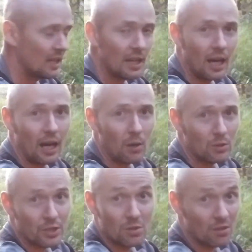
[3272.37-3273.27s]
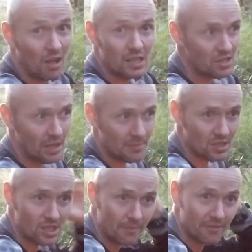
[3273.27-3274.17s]
We'll utilize them in
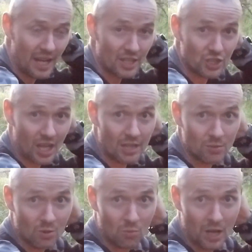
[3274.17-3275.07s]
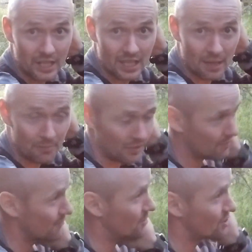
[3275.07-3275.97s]
some fashion. I don't know what yet, but
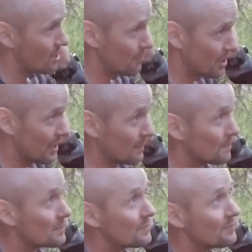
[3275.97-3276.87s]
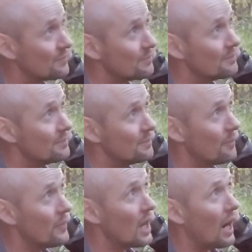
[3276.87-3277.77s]
for something.
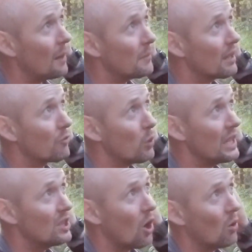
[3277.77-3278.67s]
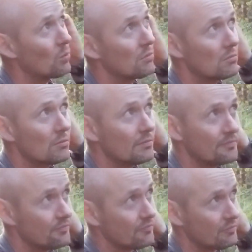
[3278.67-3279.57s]
If we don't,
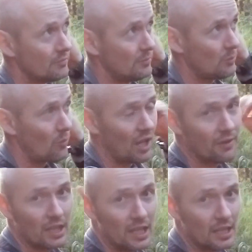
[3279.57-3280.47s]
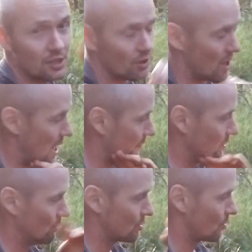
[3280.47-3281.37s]
the kids craft
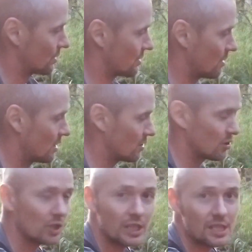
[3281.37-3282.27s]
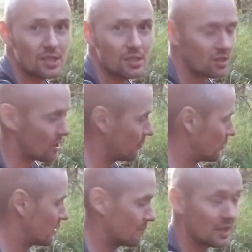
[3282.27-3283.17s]
all sorts of little goodies and stuff
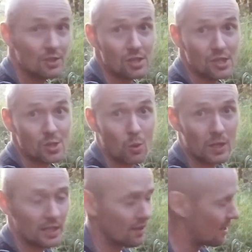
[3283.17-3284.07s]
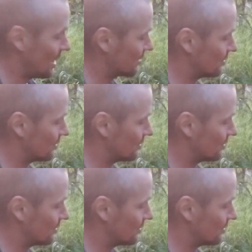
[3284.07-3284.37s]
with them. There's a story to that.